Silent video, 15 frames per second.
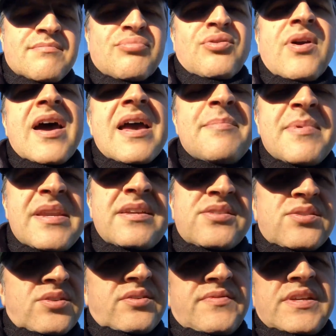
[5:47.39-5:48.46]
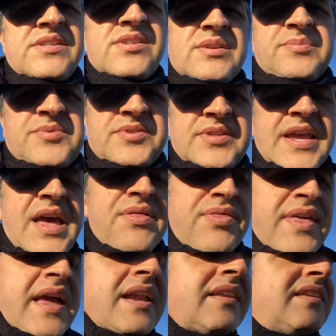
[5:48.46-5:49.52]
Prime minister of Egypt.
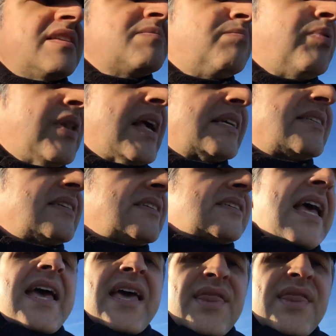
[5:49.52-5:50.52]
And then his blessings,